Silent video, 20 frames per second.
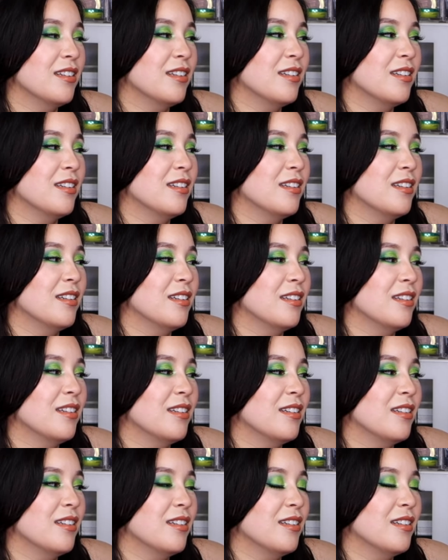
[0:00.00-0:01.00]

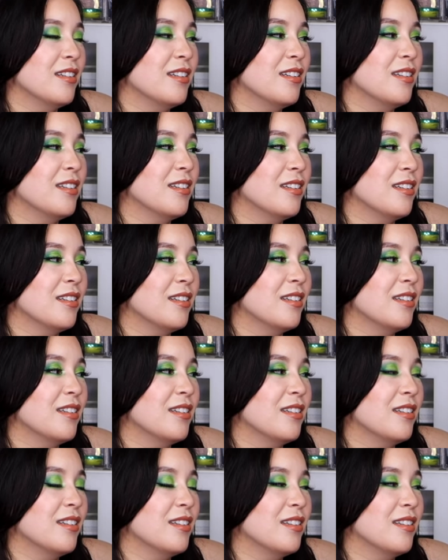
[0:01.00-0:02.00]

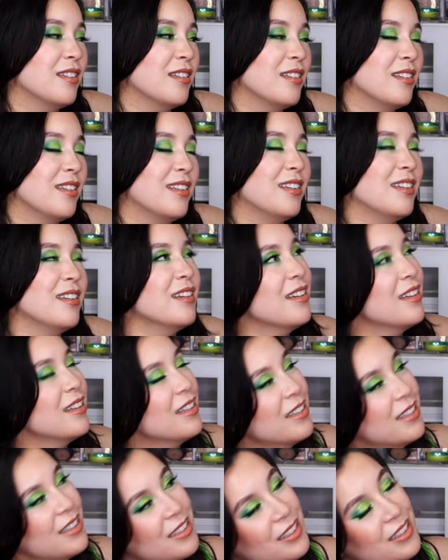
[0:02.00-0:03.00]

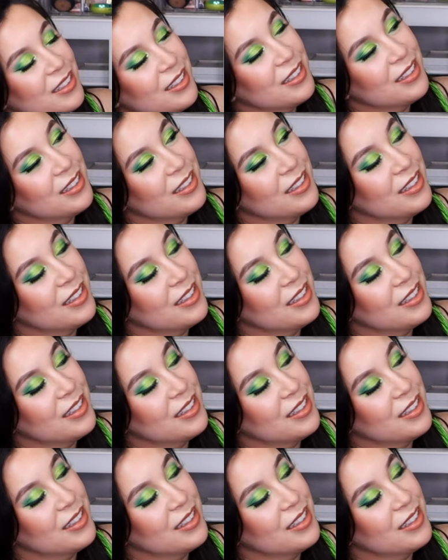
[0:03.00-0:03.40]
[no speech]